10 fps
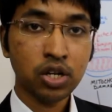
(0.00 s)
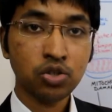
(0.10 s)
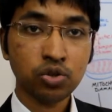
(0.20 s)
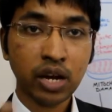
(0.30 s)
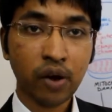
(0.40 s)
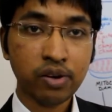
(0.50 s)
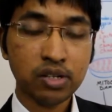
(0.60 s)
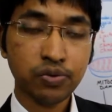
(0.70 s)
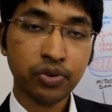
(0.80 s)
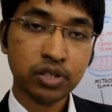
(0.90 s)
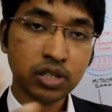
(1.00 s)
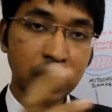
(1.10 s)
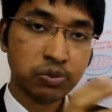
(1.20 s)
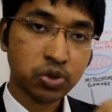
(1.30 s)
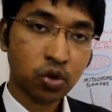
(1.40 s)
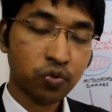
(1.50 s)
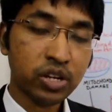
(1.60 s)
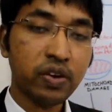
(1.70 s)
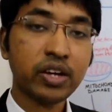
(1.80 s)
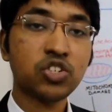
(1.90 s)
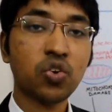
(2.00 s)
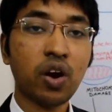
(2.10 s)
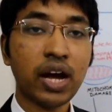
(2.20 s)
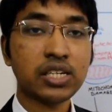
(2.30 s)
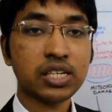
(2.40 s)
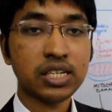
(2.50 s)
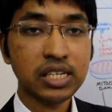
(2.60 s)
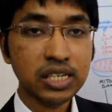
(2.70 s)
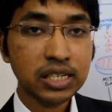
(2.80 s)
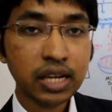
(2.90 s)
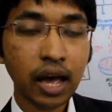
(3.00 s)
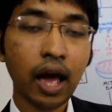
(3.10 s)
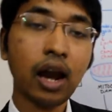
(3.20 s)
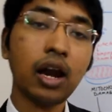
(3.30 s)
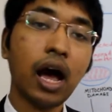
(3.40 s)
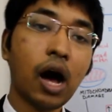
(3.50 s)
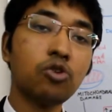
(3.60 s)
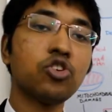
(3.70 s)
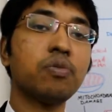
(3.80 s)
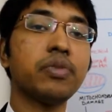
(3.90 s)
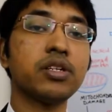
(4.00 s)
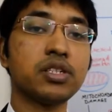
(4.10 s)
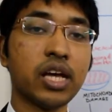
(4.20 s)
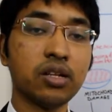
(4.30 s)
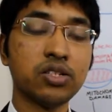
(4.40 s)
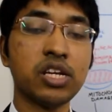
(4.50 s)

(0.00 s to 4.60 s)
to carry different types of electrolyte in and out of the cell.